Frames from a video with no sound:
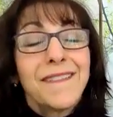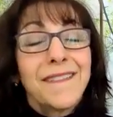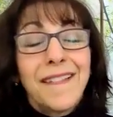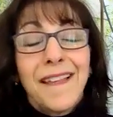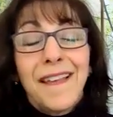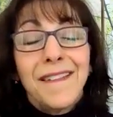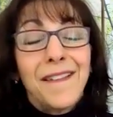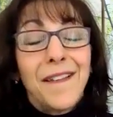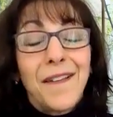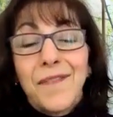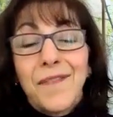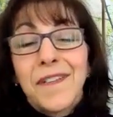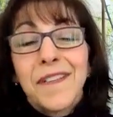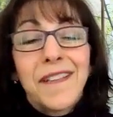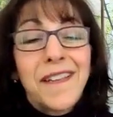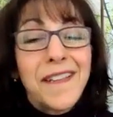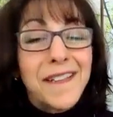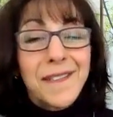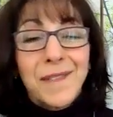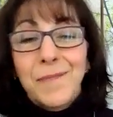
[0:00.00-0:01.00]
I love it
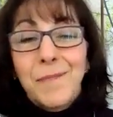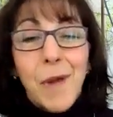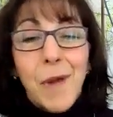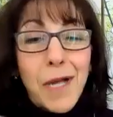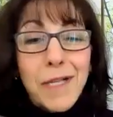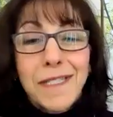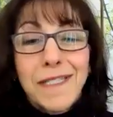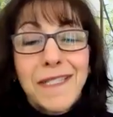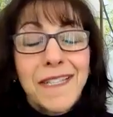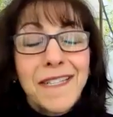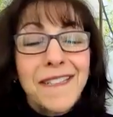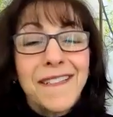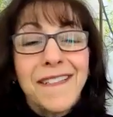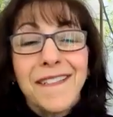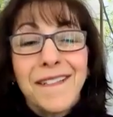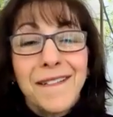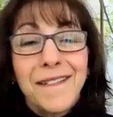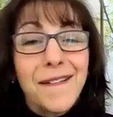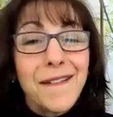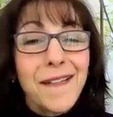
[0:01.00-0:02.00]
because
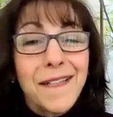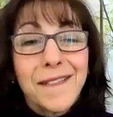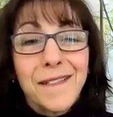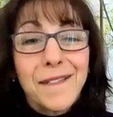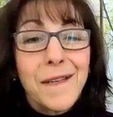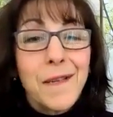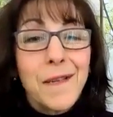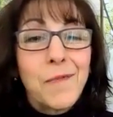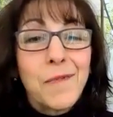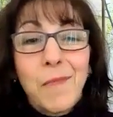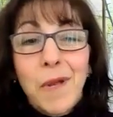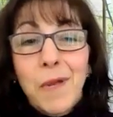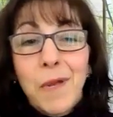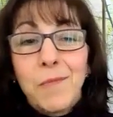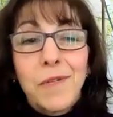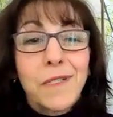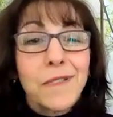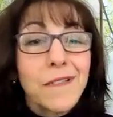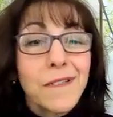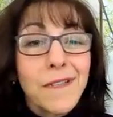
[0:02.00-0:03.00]
Moxie, that's the name of my
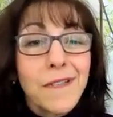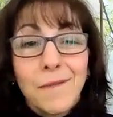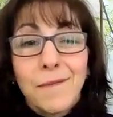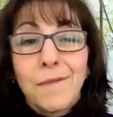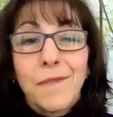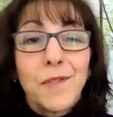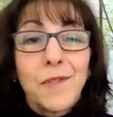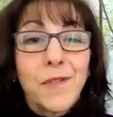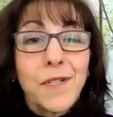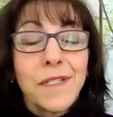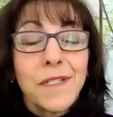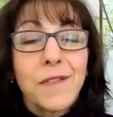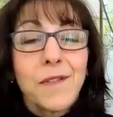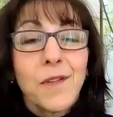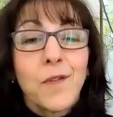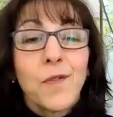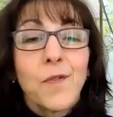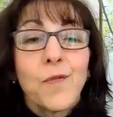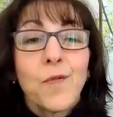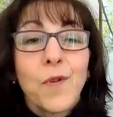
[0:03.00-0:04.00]
book that I'm doing.
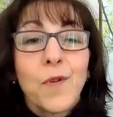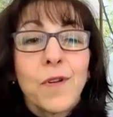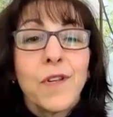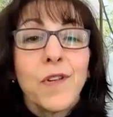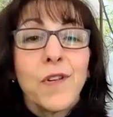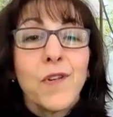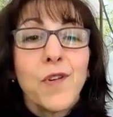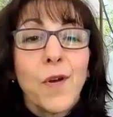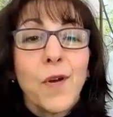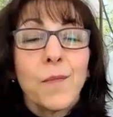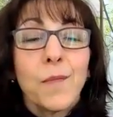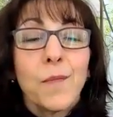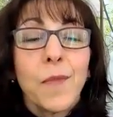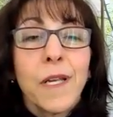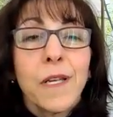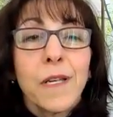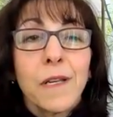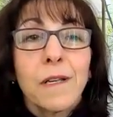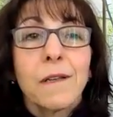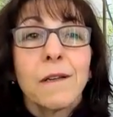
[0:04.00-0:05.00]
So, I'm
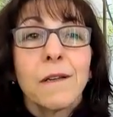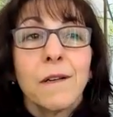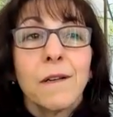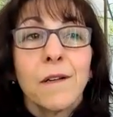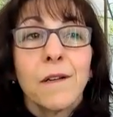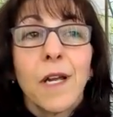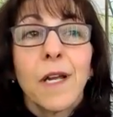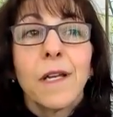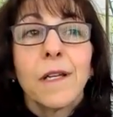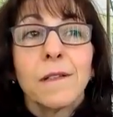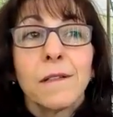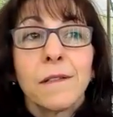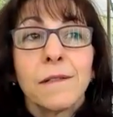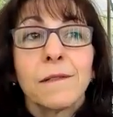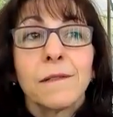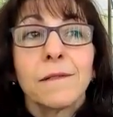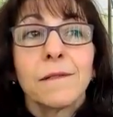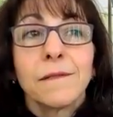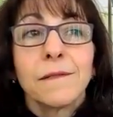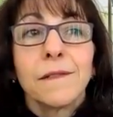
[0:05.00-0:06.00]
like, okay,
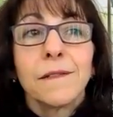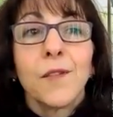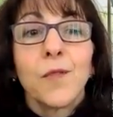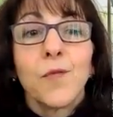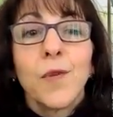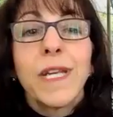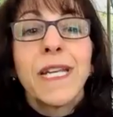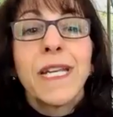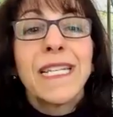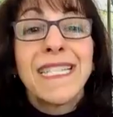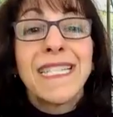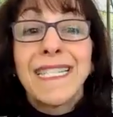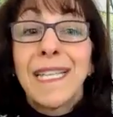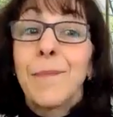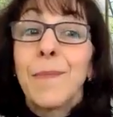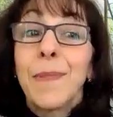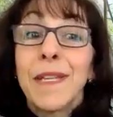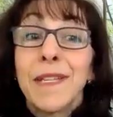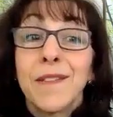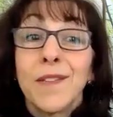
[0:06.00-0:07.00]
so we can
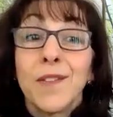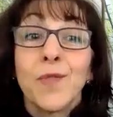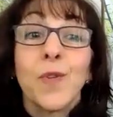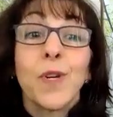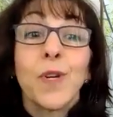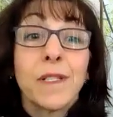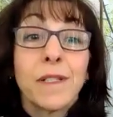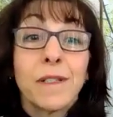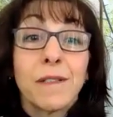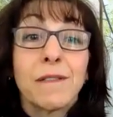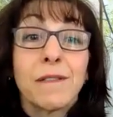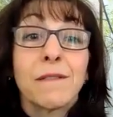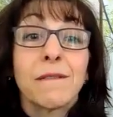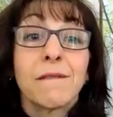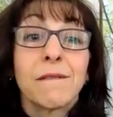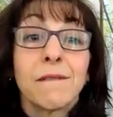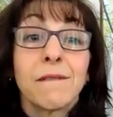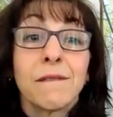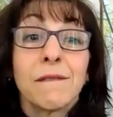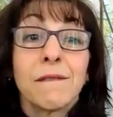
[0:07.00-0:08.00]
step into it.
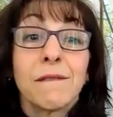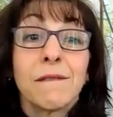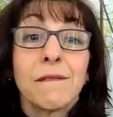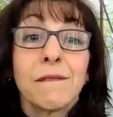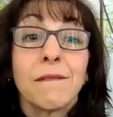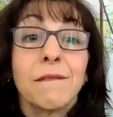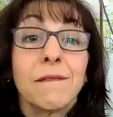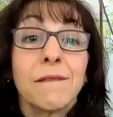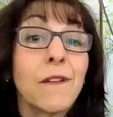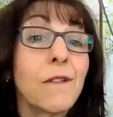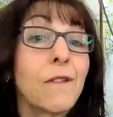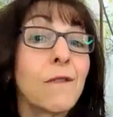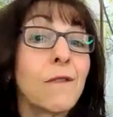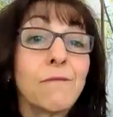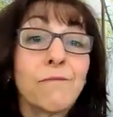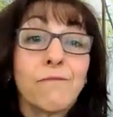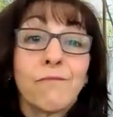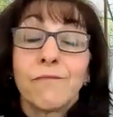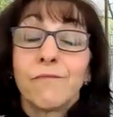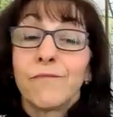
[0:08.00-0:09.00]
So,